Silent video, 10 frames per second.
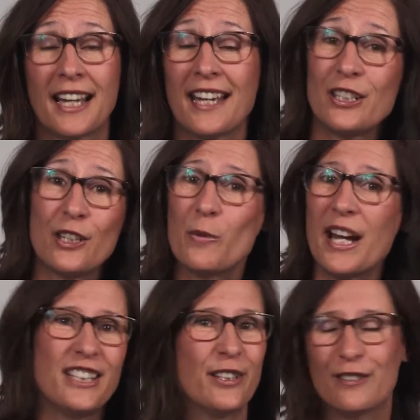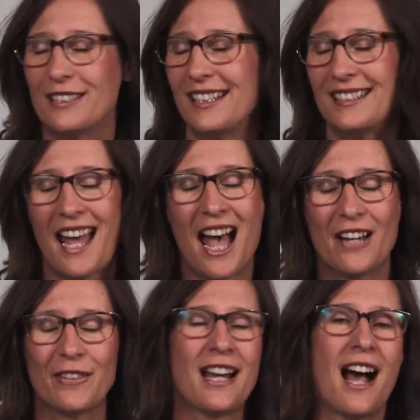And you know what? You don't need to
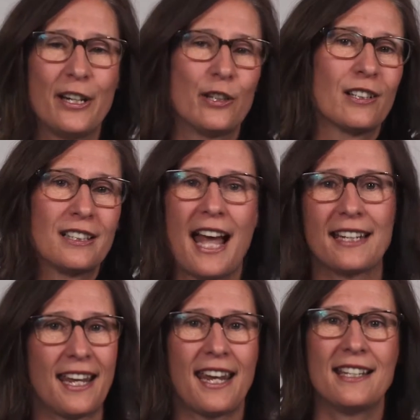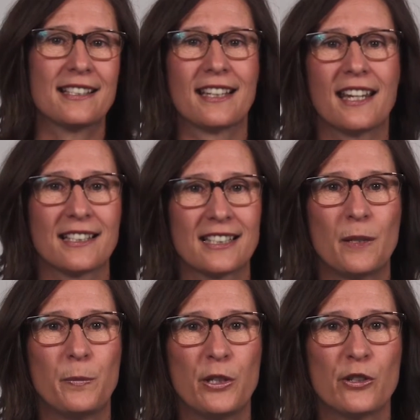have an ironclad case against the
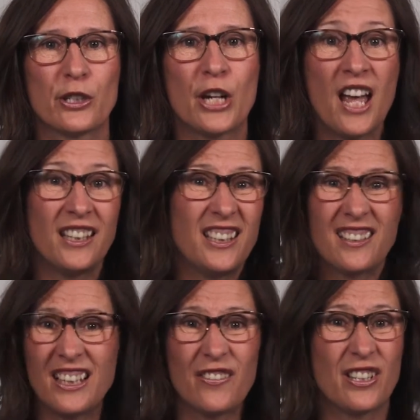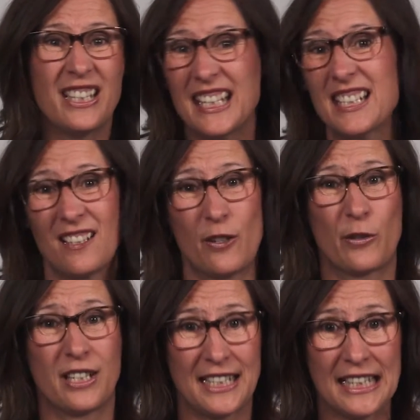abuser. You don't even need to know
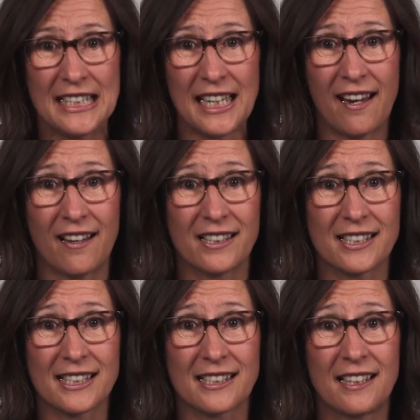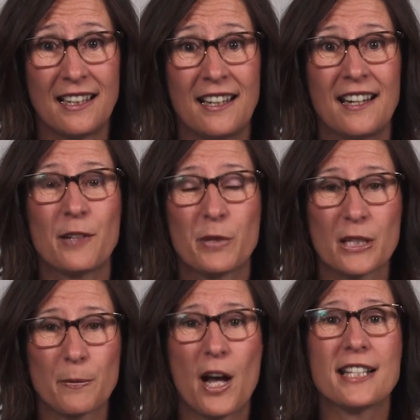the details. The
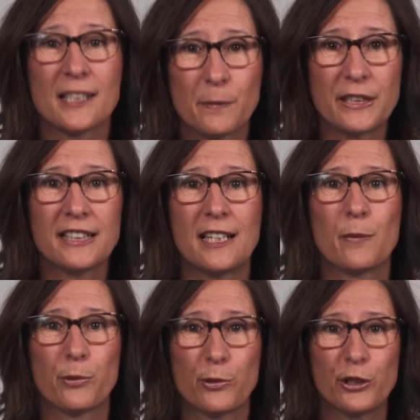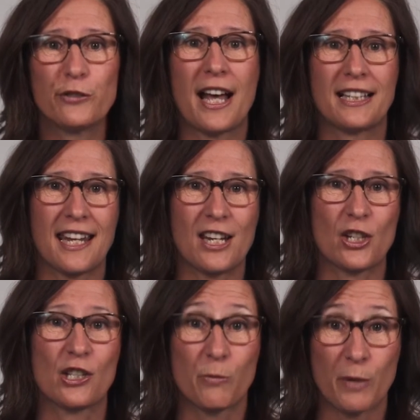responsibility to prove
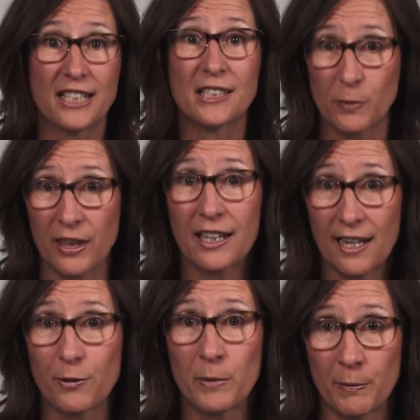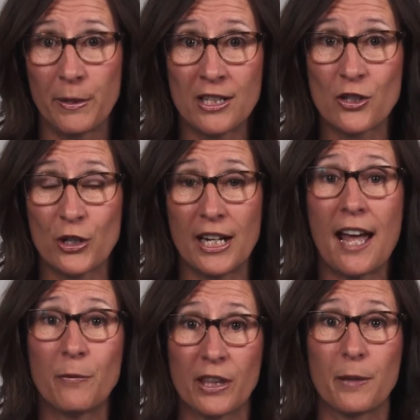allegations rests with the government ministry
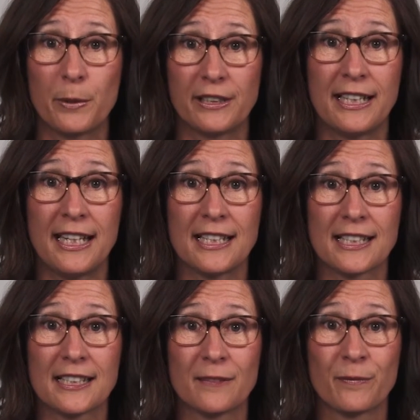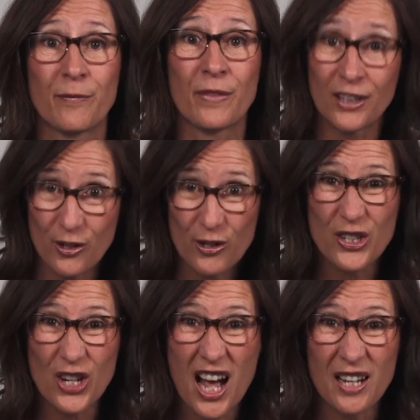and with the police. Your
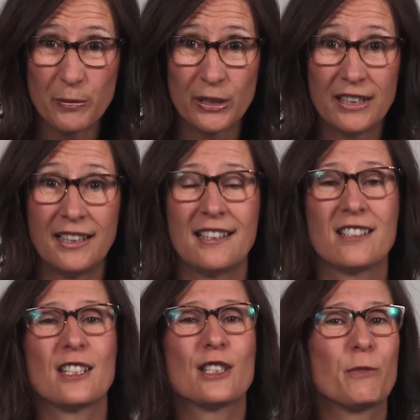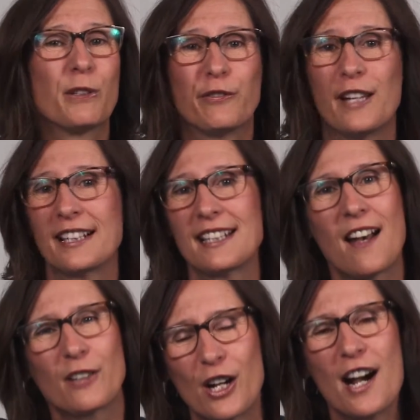job is just to reflect
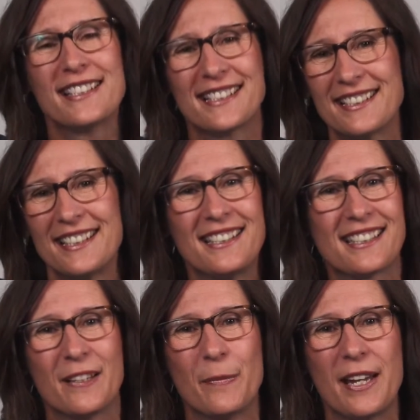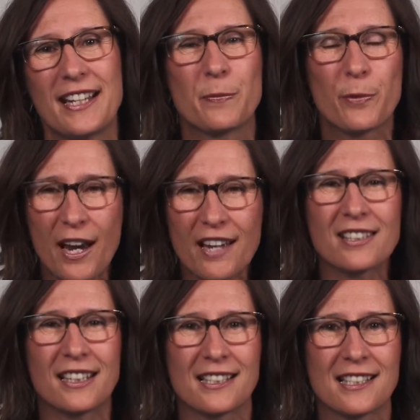how God sees them as
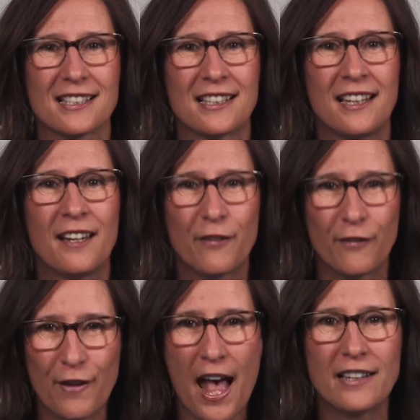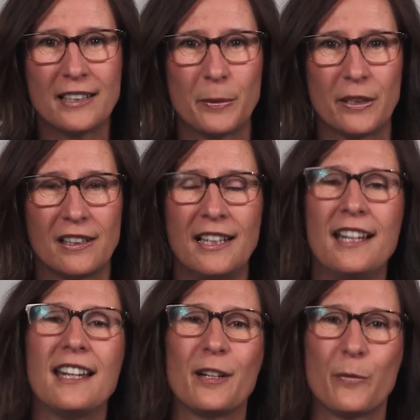precious, valuable,
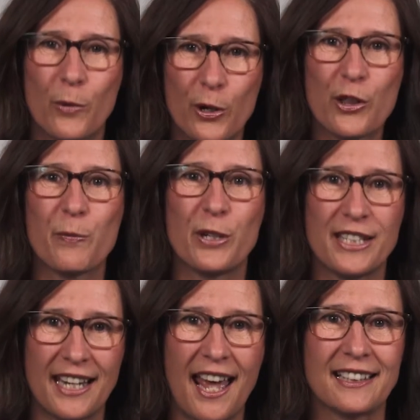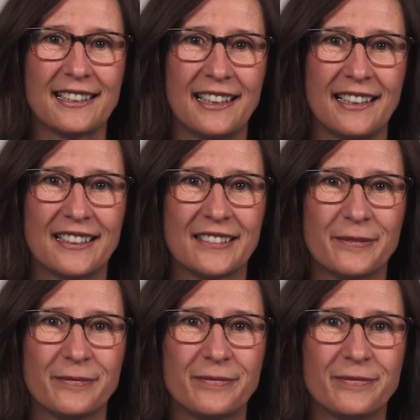and worth protecting.
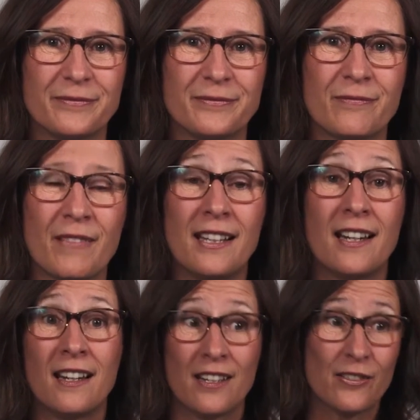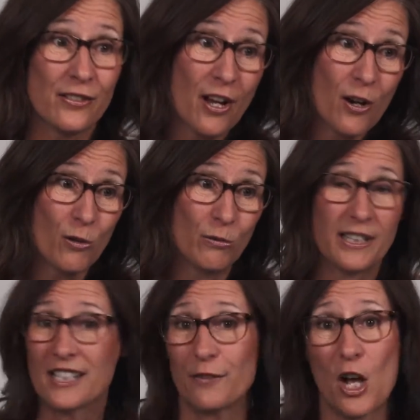So,
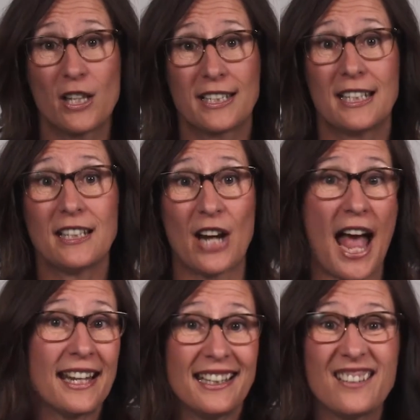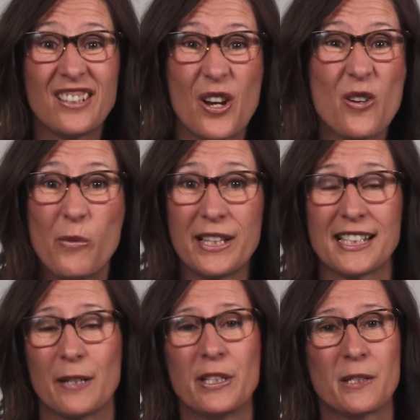as a volunteer, how do you know when
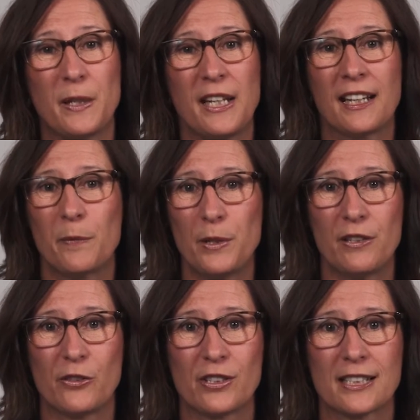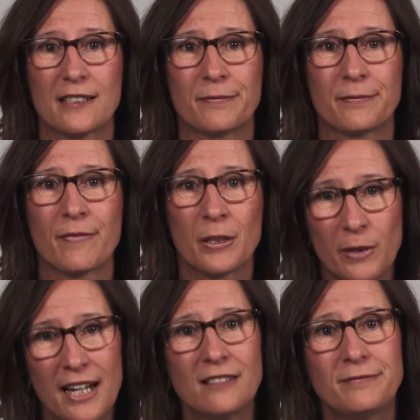someone's being abused?
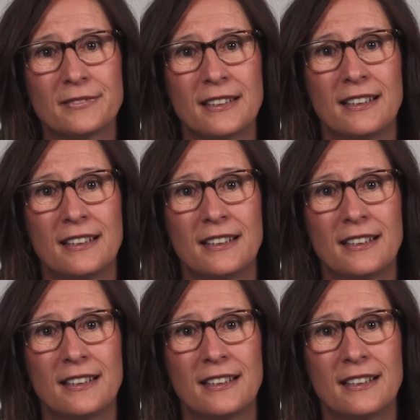Well,